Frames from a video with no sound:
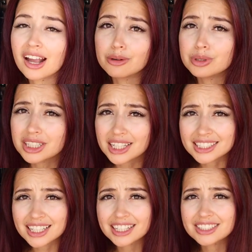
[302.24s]
I really
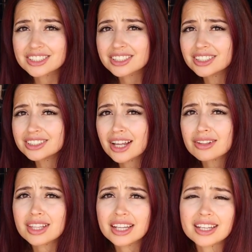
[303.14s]
like that it's turned
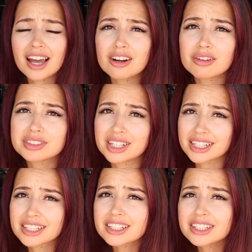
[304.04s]
out like kind of
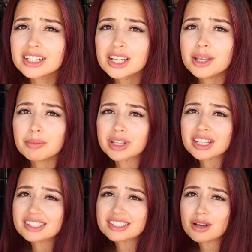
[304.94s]
darker,
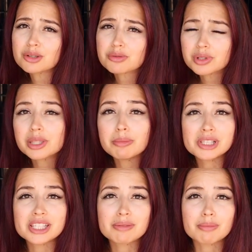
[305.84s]
because I was really
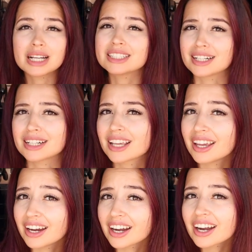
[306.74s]
missing my dark
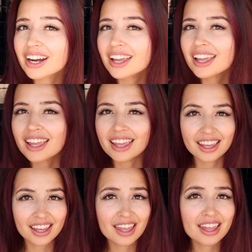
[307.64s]
hair
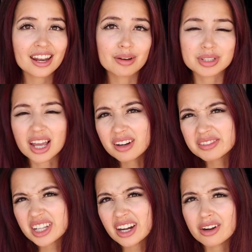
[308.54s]
and I was kind
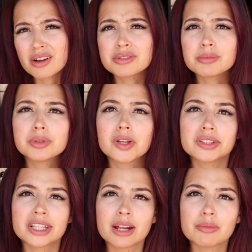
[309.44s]
of tired of the
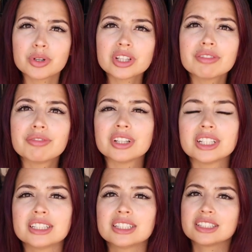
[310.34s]
blonde, and I'm really
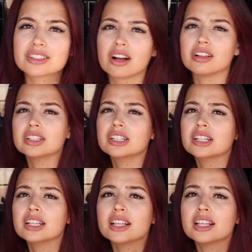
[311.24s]
feeling this color.